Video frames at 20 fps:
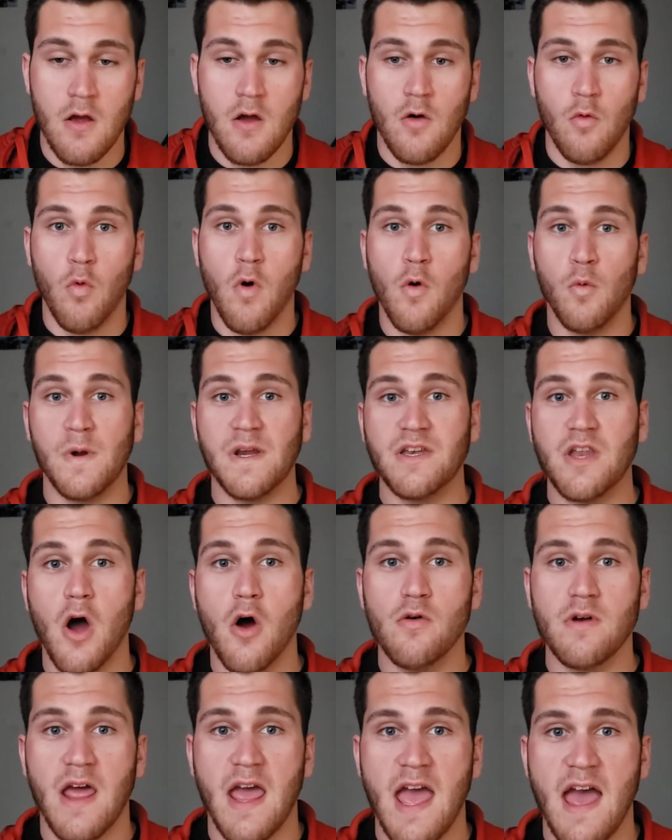What we
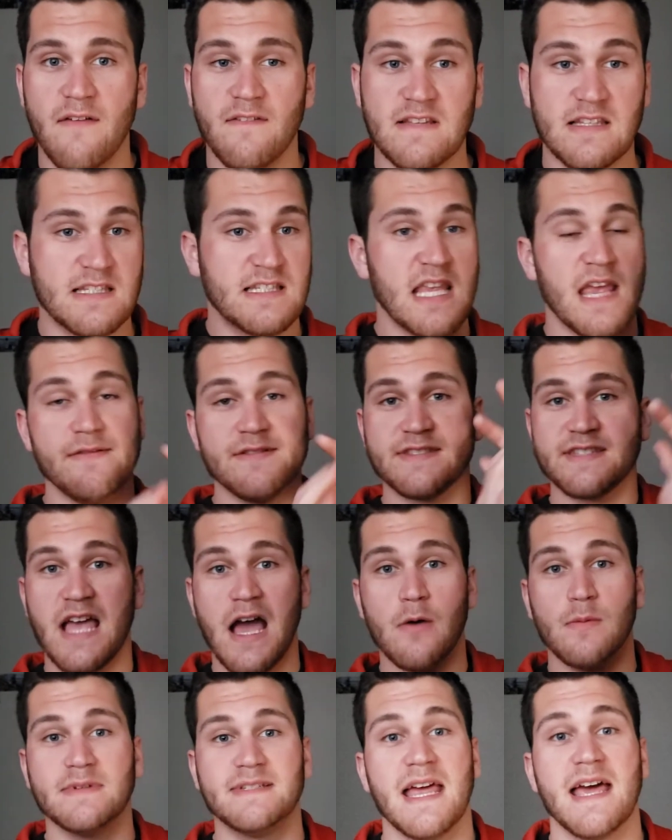don't have is a savings
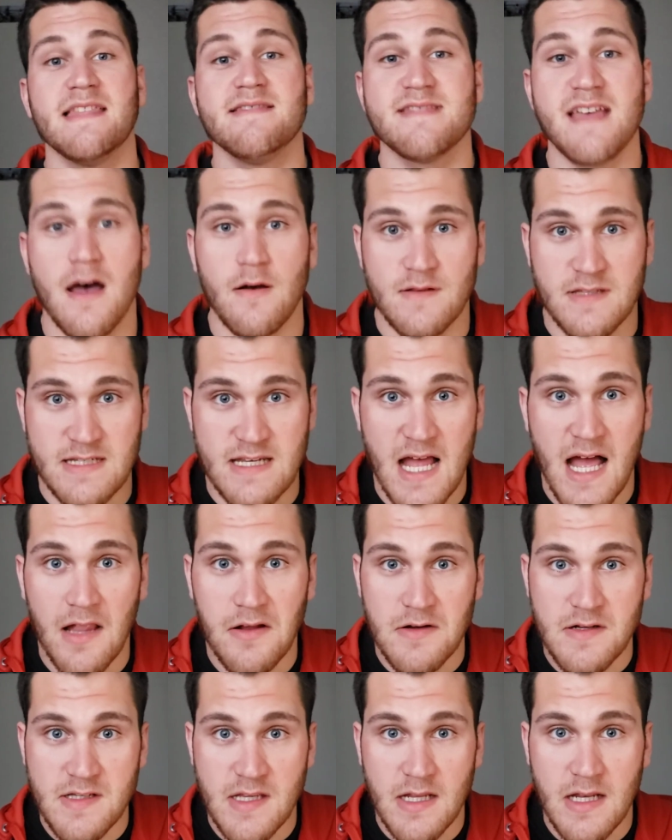account with
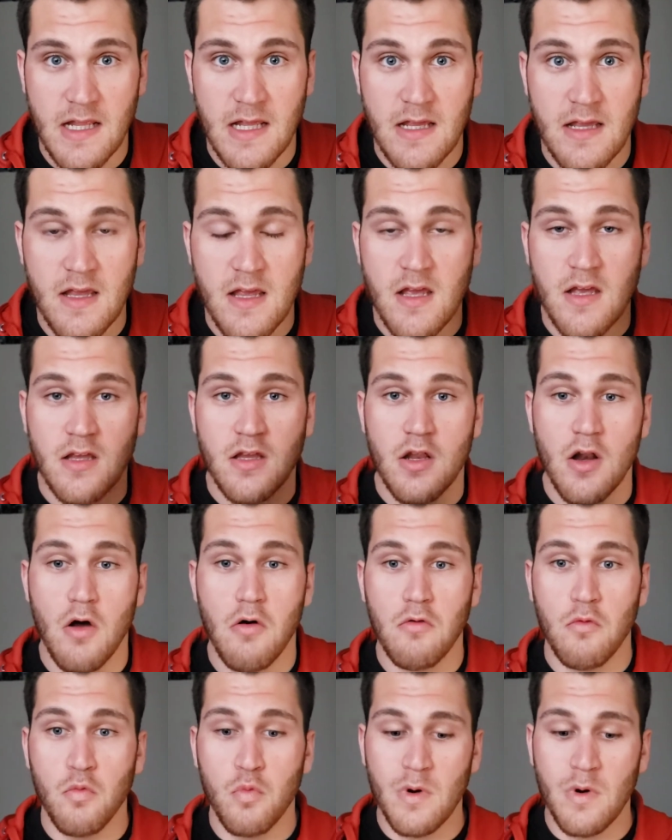$10,000 in it.